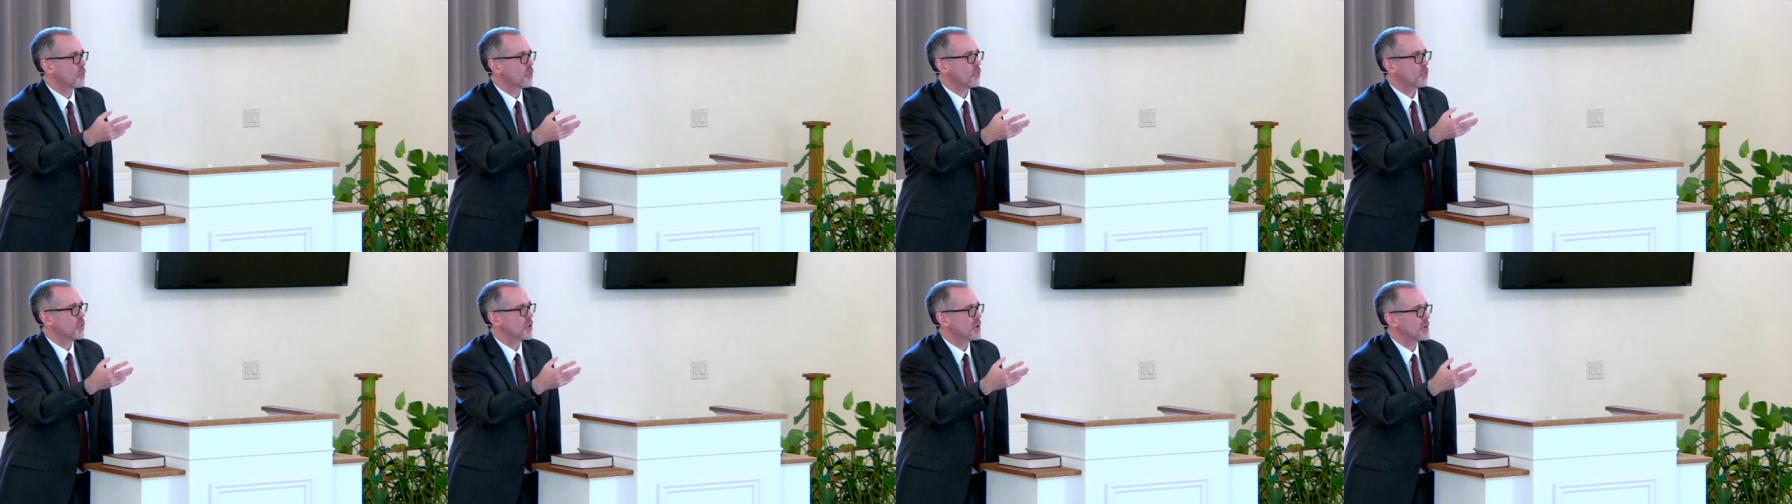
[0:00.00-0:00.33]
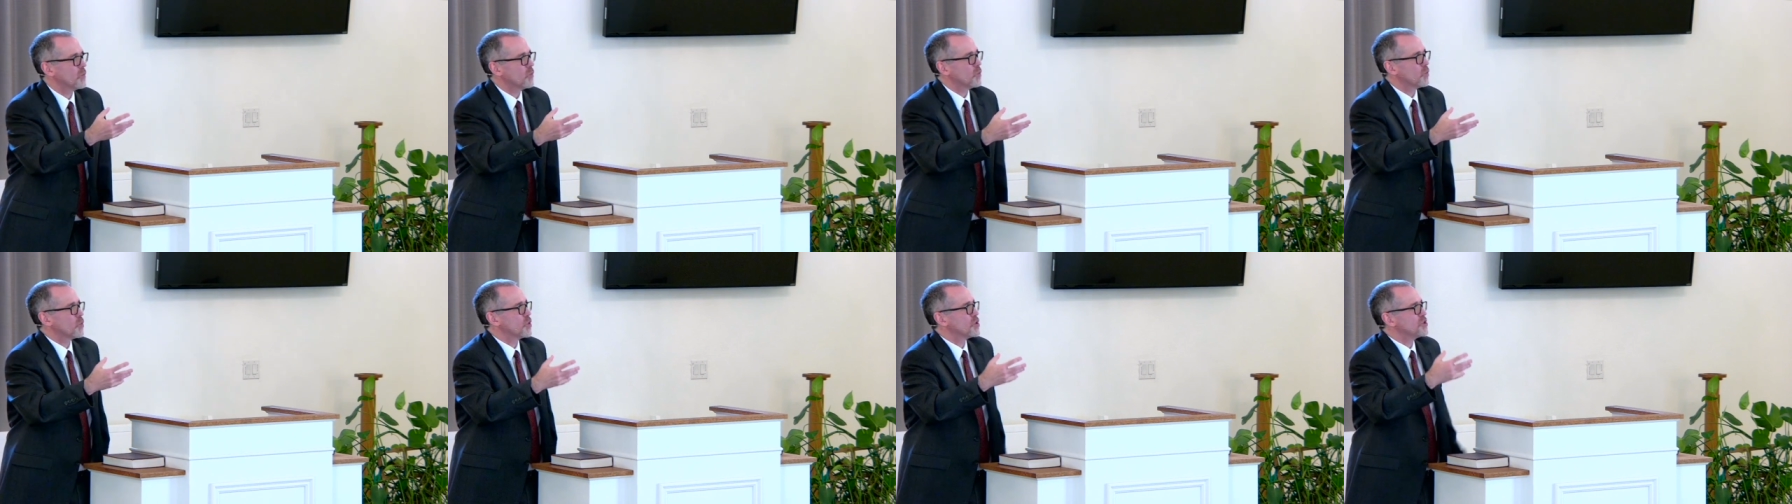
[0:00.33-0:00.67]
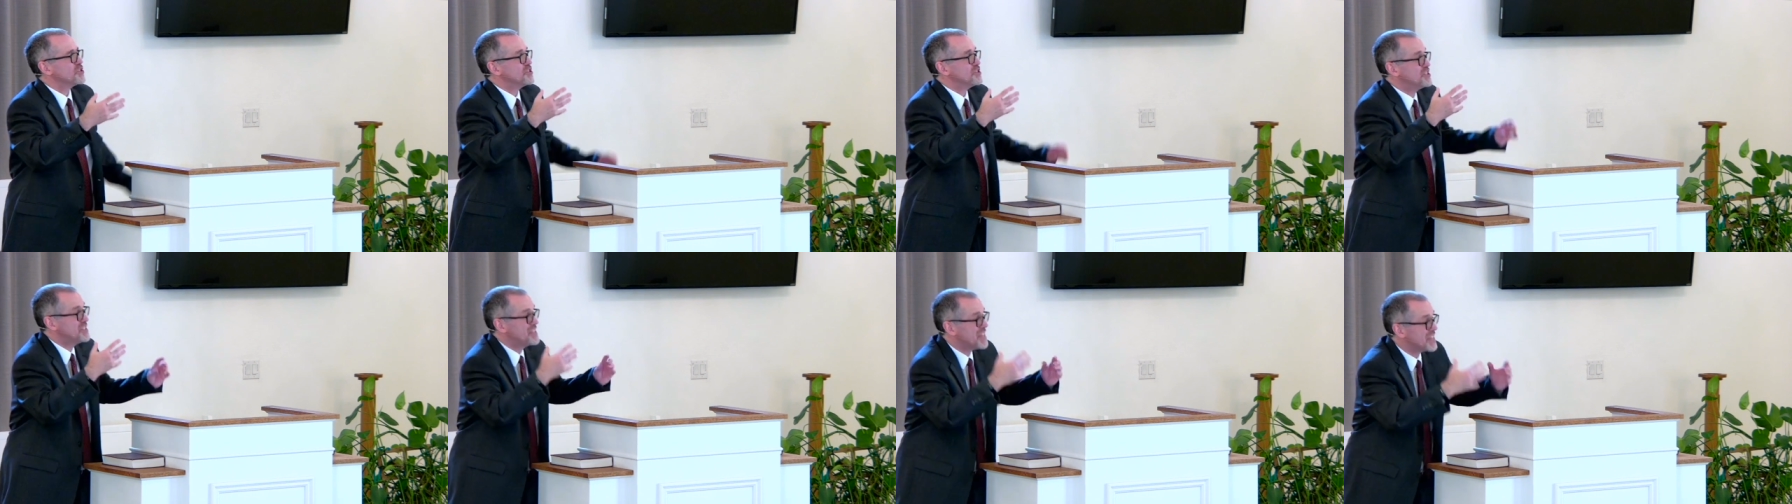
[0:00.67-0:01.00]
we're, we're
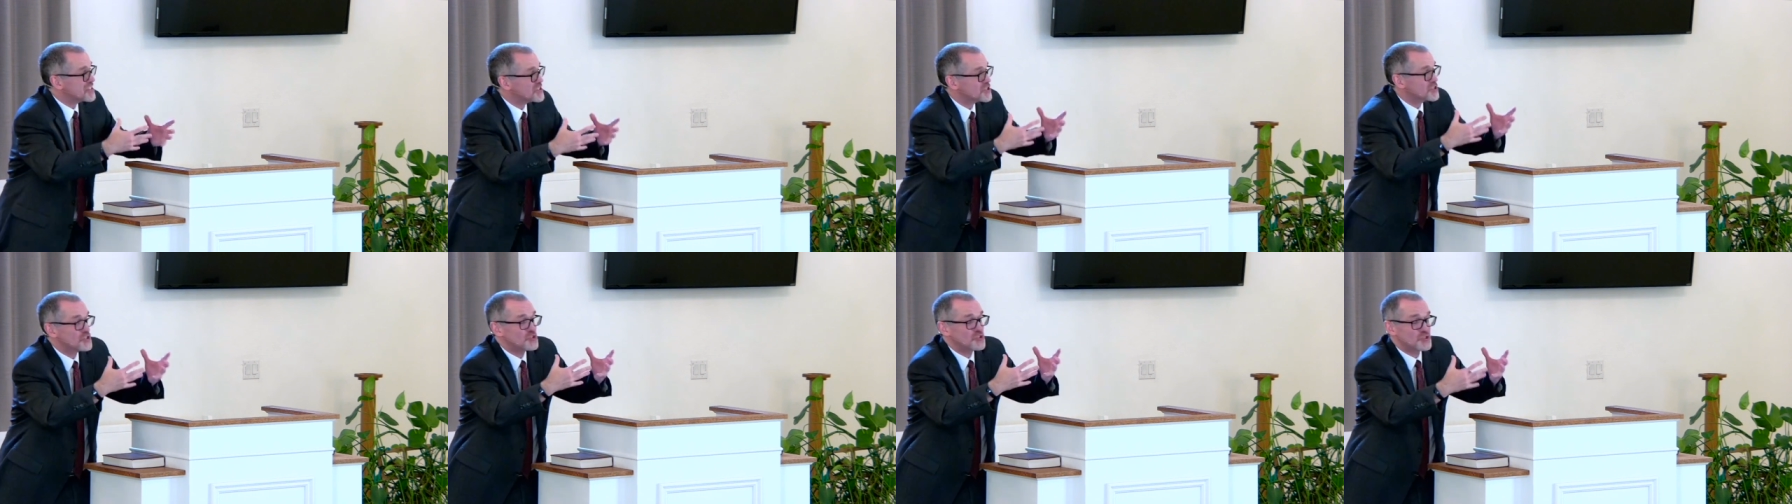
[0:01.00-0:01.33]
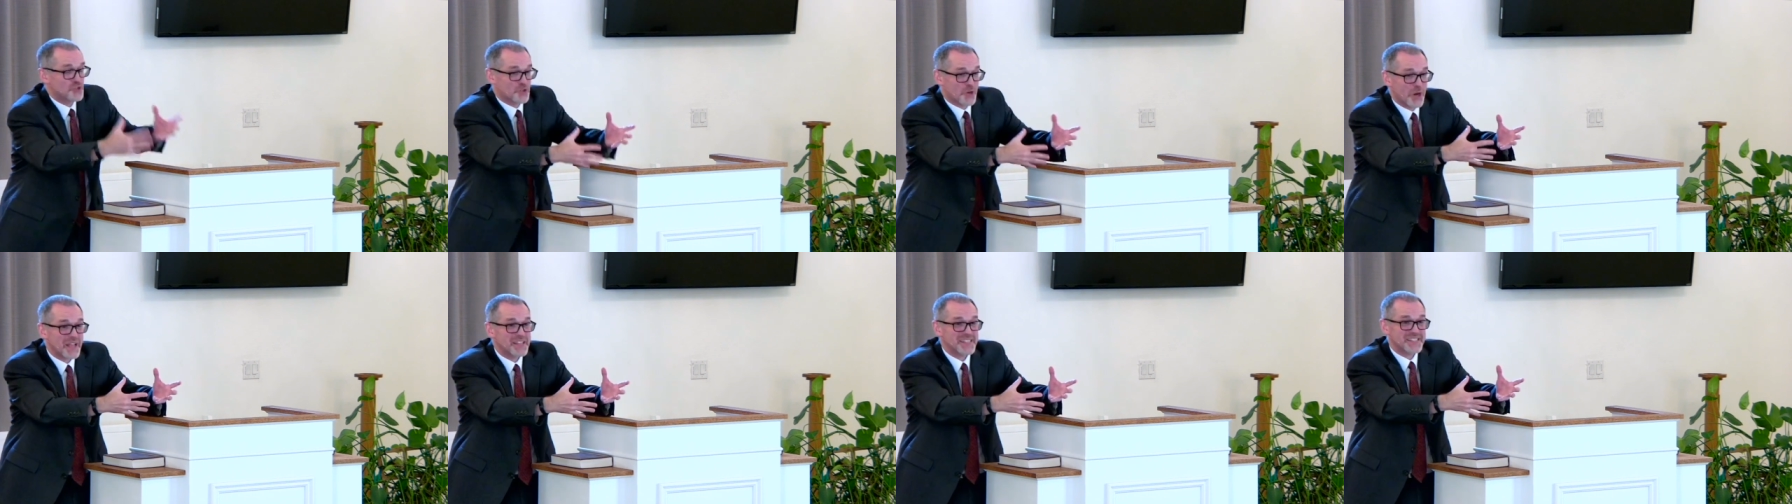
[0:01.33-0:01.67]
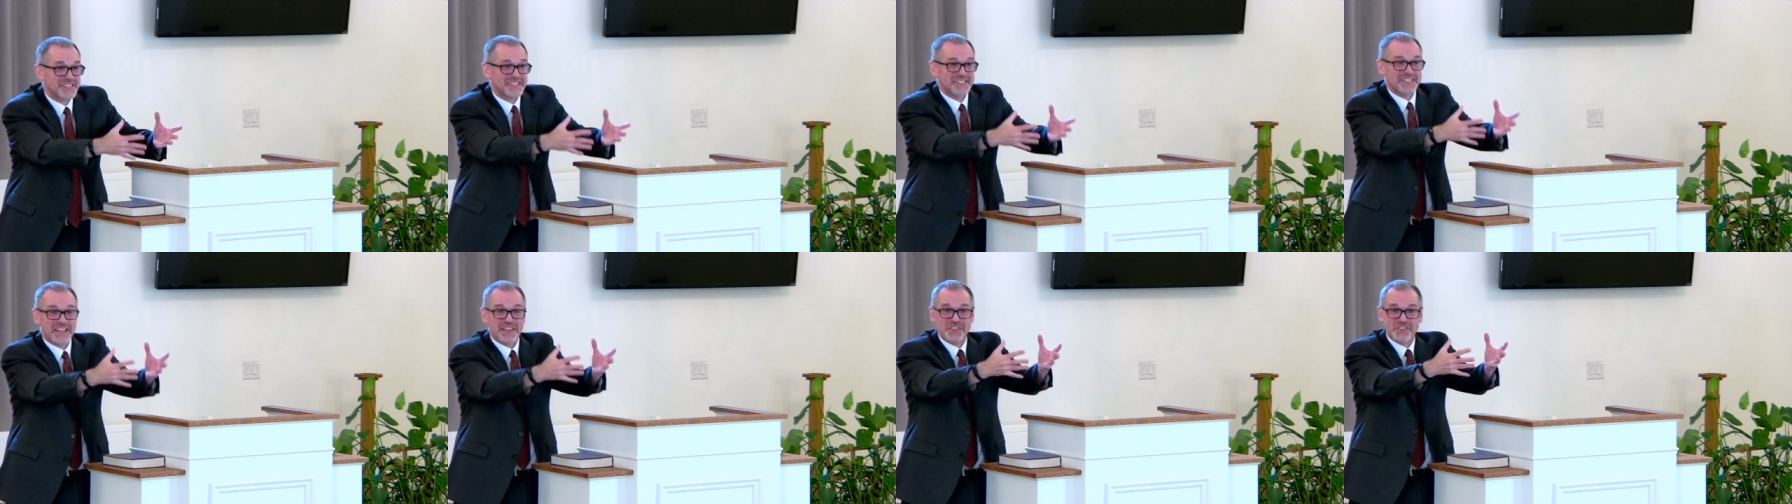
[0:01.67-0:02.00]

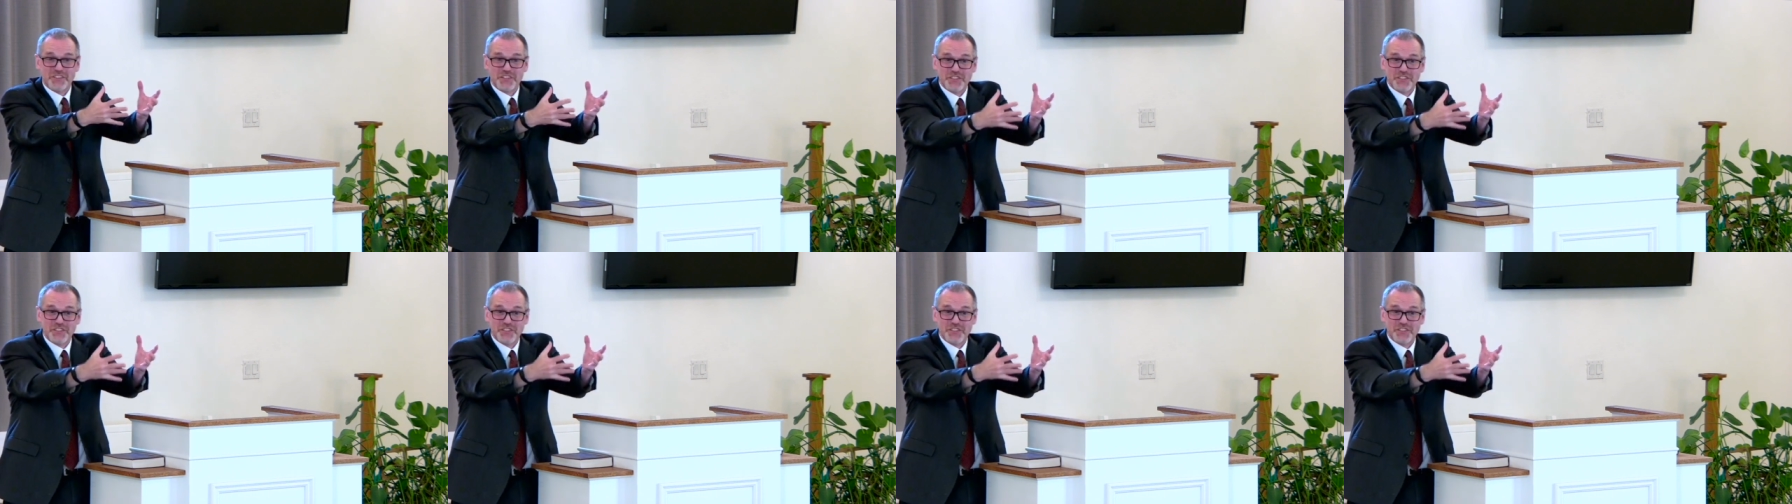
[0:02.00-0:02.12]
distrusting